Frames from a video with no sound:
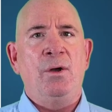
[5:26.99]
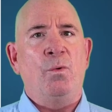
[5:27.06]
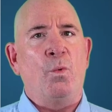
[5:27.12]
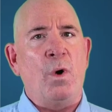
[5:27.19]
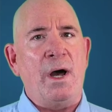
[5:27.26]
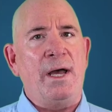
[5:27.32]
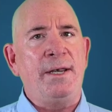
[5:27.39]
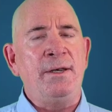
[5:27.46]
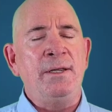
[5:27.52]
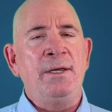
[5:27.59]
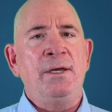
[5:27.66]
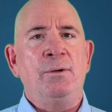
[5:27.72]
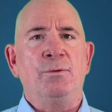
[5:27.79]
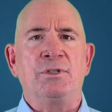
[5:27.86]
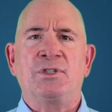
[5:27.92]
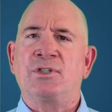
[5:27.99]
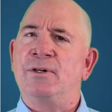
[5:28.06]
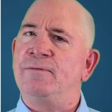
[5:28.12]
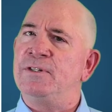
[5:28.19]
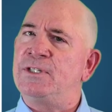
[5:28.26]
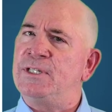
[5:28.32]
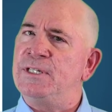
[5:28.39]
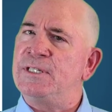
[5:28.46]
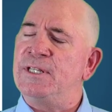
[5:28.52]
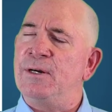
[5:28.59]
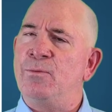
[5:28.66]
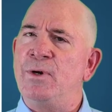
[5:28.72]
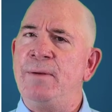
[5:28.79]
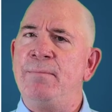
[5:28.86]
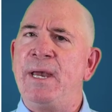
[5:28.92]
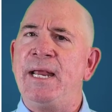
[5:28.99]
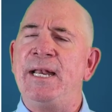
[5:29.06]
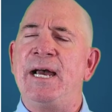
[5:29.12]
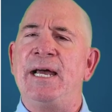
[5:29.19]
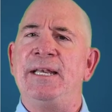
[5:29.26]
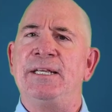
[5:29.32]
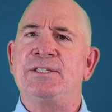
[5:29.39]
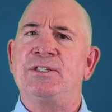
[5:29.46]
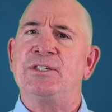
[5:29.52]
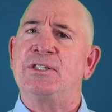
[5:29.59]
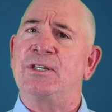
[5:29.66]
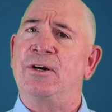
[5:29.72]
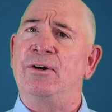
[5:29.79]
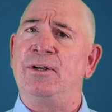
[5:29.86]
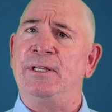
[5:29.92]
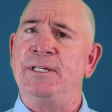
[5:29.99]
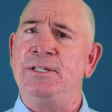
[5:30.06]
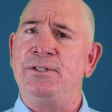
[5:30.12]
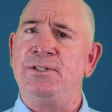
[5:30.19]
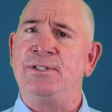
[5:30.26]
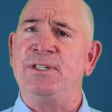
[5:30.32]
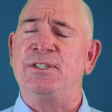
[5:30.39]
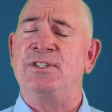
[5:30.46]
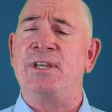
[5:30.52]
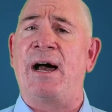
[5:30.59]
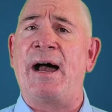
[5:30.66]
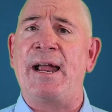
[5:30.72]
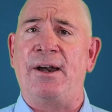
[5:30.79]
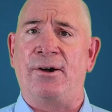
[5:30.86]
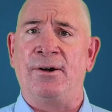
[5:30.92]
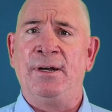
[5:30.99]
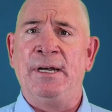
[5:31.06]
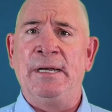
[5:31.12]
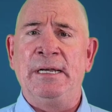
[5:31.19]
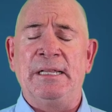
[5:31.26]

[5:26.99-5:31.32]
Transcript: One, with services that we may not necessarily desire,